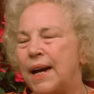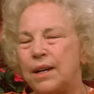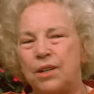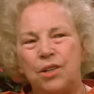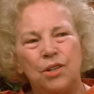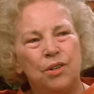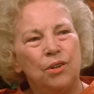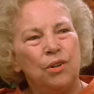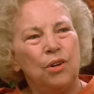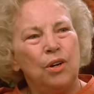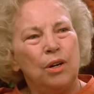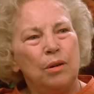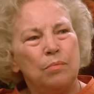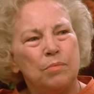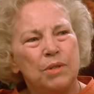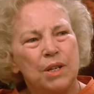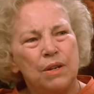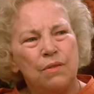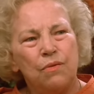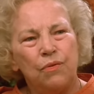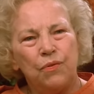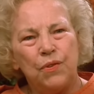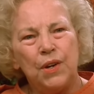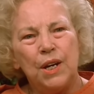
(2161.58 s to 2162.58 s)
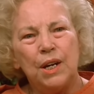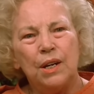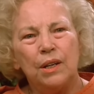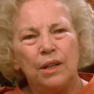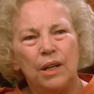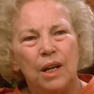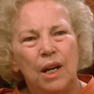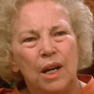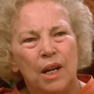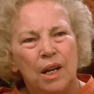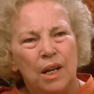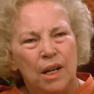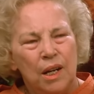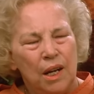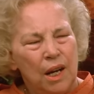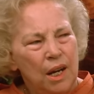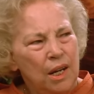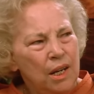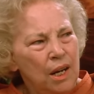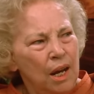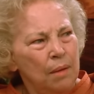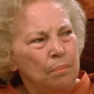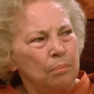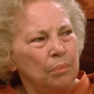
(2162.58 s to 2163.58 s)
back to your homes and feel
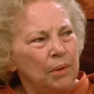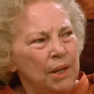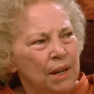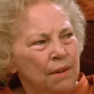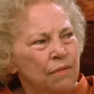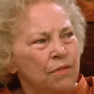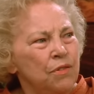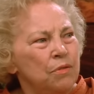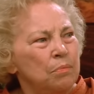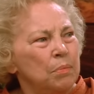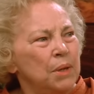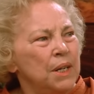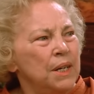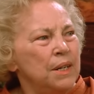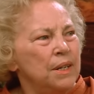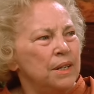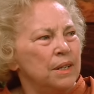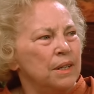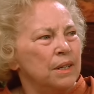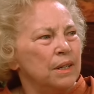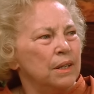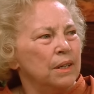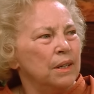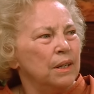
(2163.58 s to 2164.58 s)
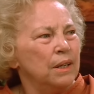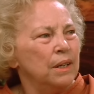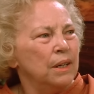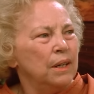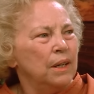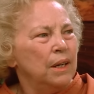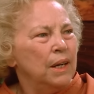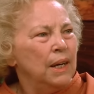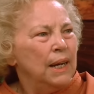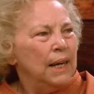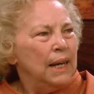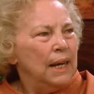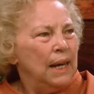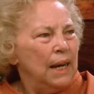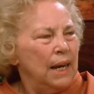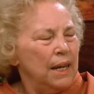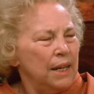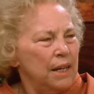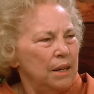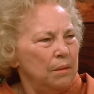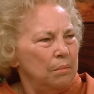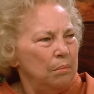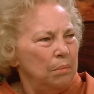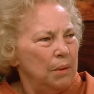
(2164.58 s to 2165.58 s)
an upliftment
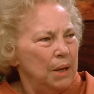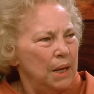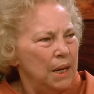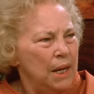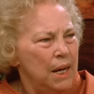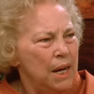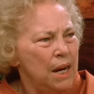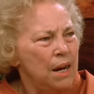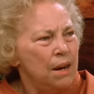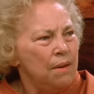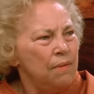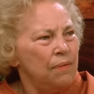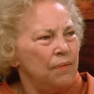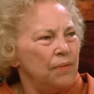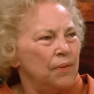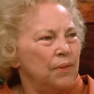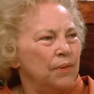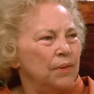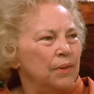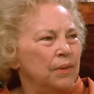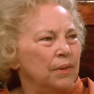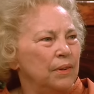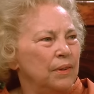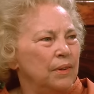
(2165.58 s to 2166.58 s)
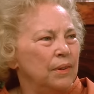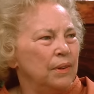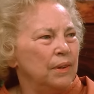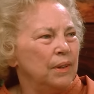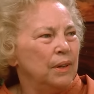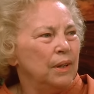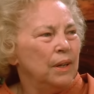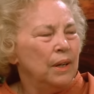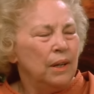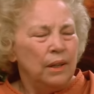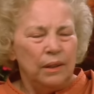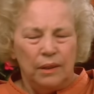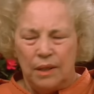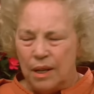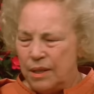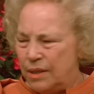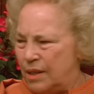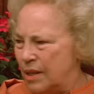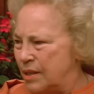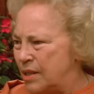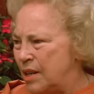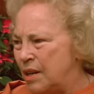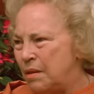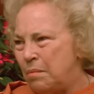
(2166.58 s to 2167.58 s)
and a belief.
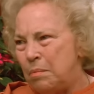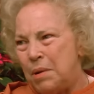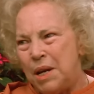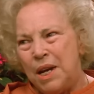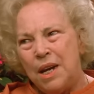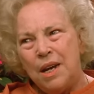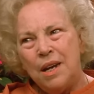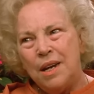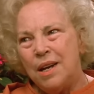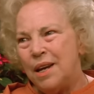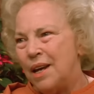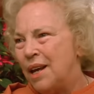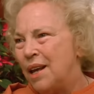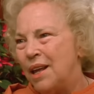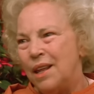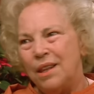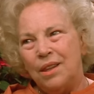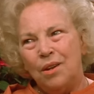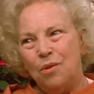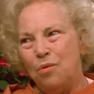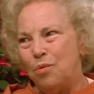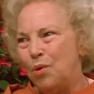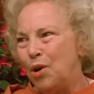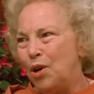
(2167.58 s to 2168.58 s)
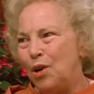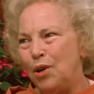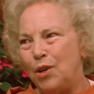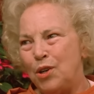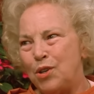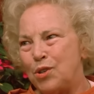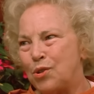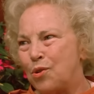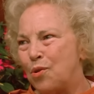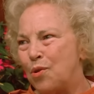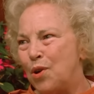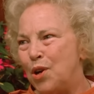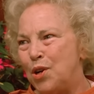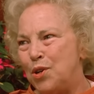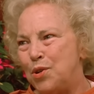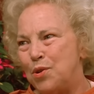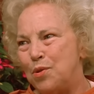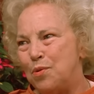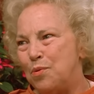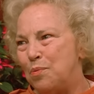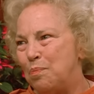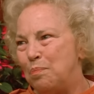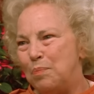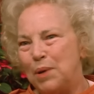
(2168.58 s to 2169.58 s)
That doesn't mean the world is
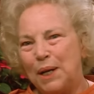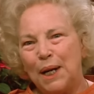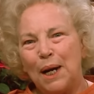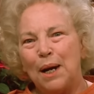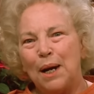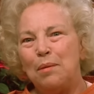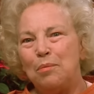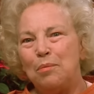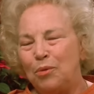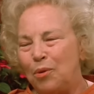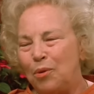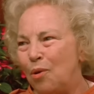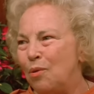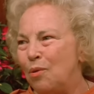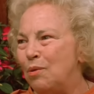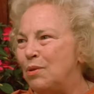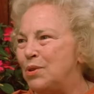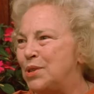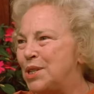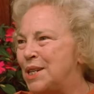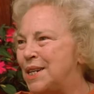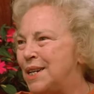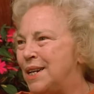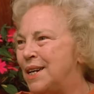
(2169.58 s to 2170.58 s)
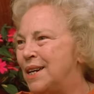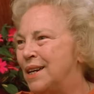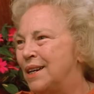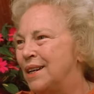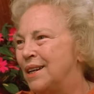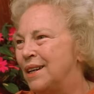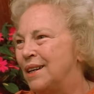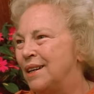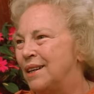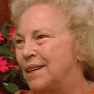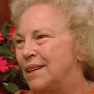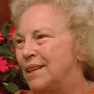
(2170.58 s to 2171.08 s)
going to become rosy.